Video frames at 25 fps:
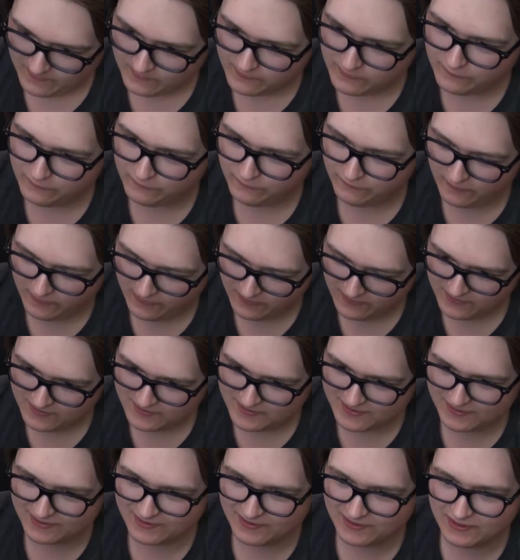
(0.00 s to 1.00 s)
The font is
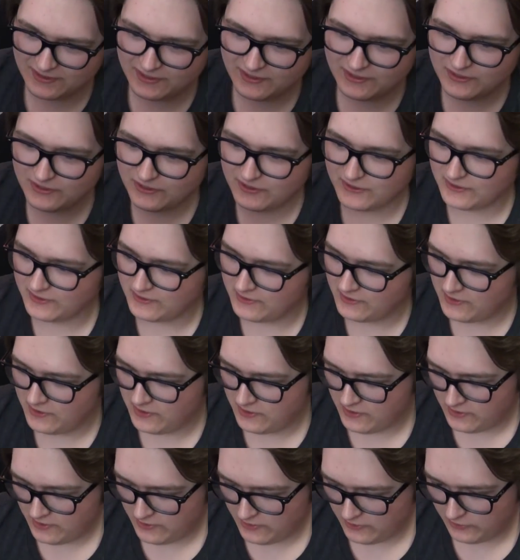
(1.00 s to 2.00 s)
a little
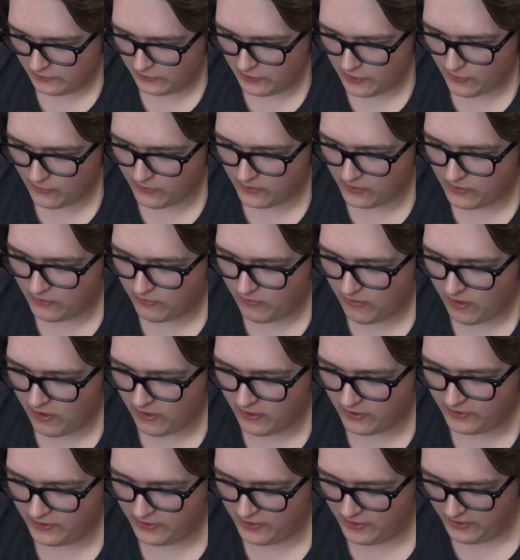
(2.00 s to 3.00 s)
lower
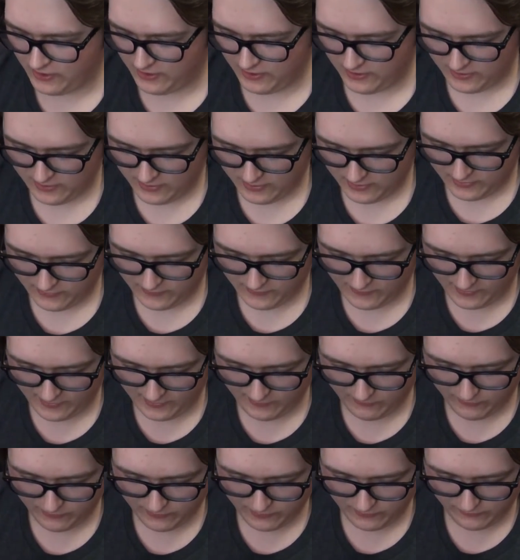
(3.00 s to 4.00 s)
quality than I
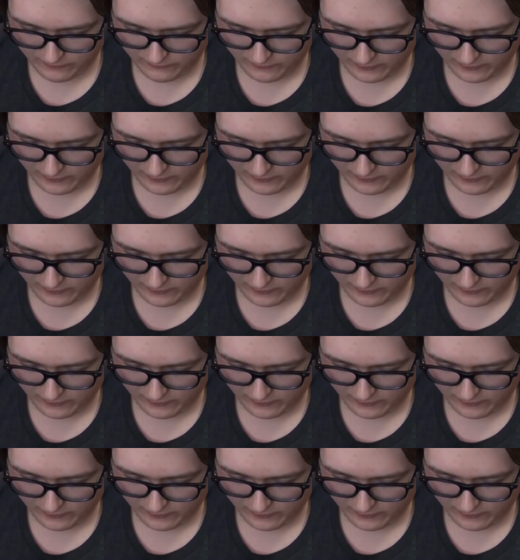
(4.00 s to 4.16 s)
would have